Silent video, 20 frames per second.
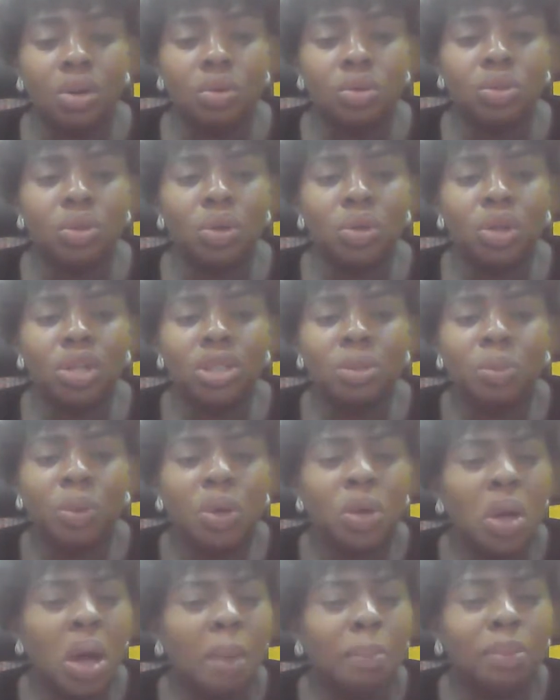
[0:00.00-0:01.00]
So just
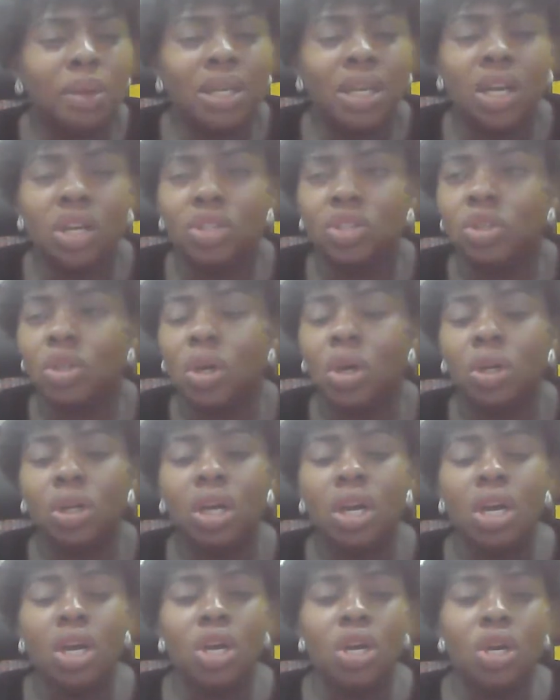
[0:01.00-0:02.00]
bring your application,
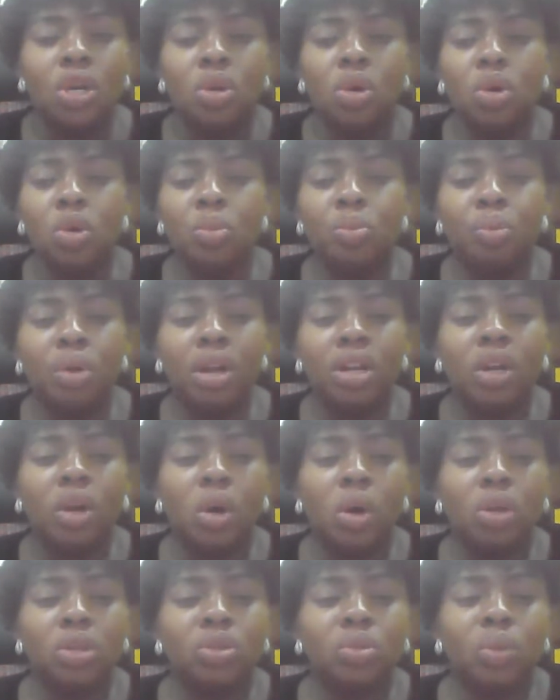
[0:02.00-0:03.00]
you pray the
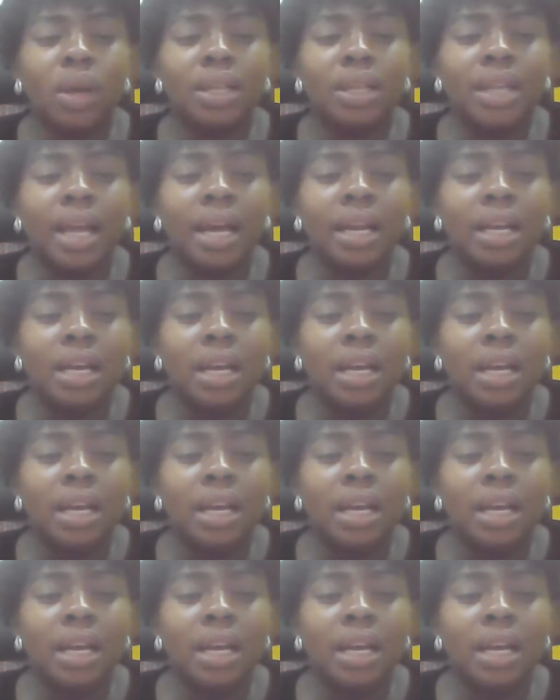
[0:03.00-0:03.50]
court to enter,